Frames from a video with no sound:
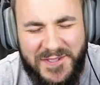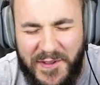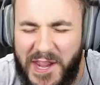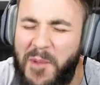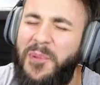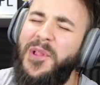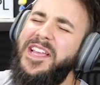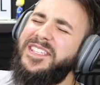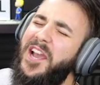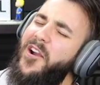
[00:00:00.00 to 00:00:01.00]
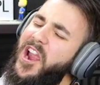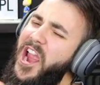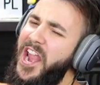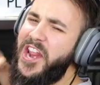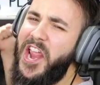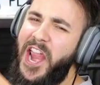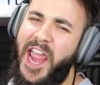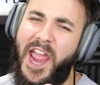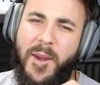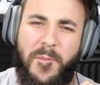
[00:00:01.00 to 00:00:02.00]
this video, please go ahead
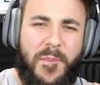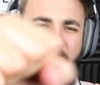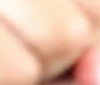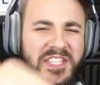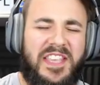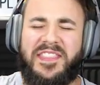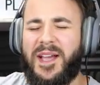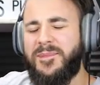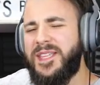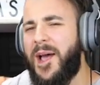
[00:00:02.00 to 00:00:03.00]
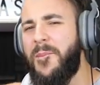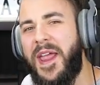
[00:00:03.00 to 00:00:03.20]
and punch the thumbs up.